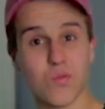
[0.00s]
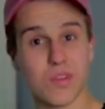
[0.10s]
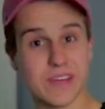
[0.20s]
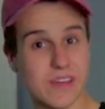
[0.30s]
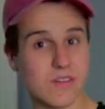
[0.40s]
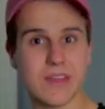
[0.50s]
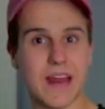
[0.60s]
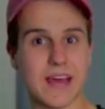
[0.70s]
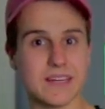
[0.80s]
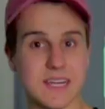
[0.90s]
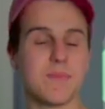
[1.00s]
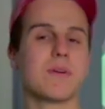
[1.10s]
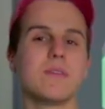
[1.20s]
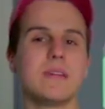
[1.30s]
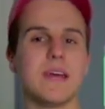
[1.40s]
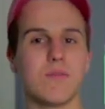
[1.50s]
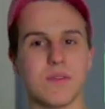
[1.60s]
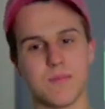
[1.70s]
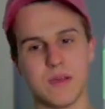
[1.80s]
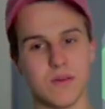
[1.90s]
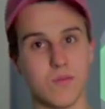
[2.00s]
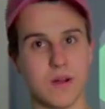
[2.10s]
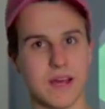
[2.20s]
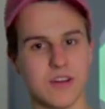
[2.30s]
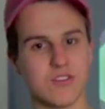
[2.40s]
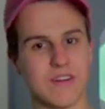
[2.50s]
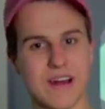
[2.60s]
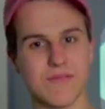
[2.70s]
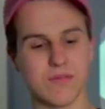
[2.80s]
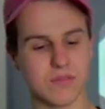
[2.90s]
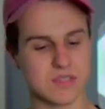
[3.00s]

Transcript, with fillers: the gear that I typically take with me when I travel.